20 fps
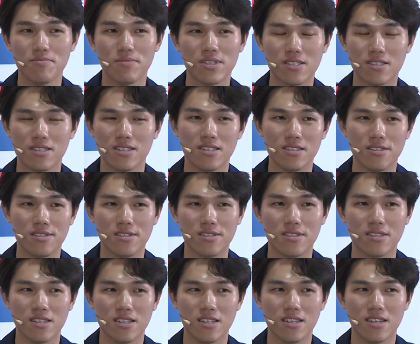business,
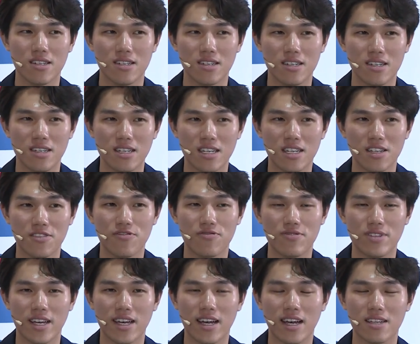if
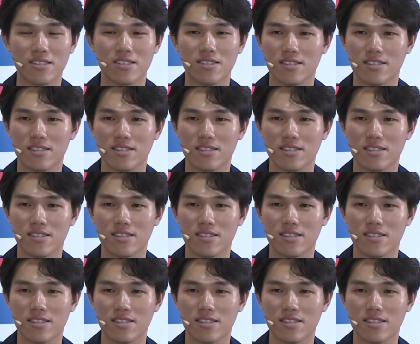they are